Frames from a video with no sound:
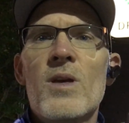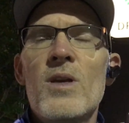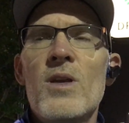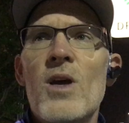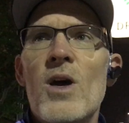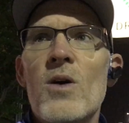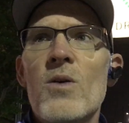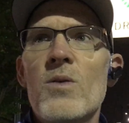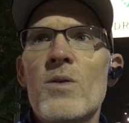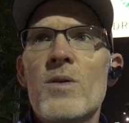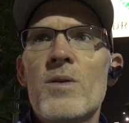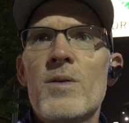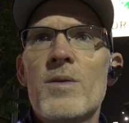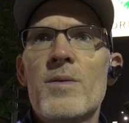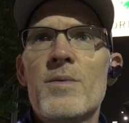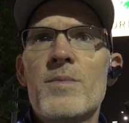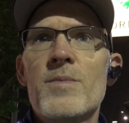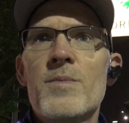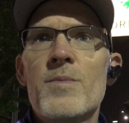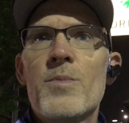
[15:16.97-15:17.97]
you know,
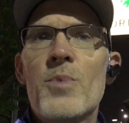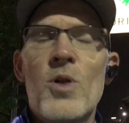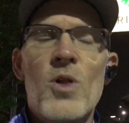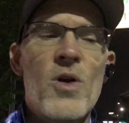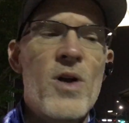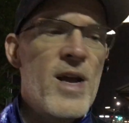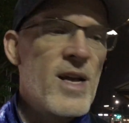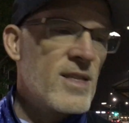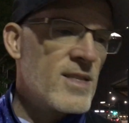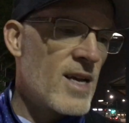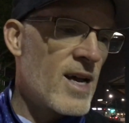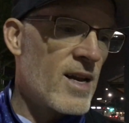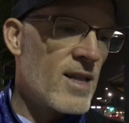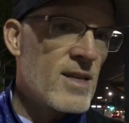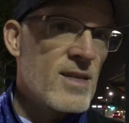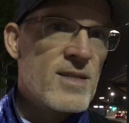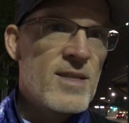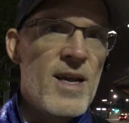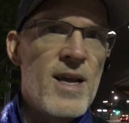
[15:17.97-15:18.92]
pull our heads out of the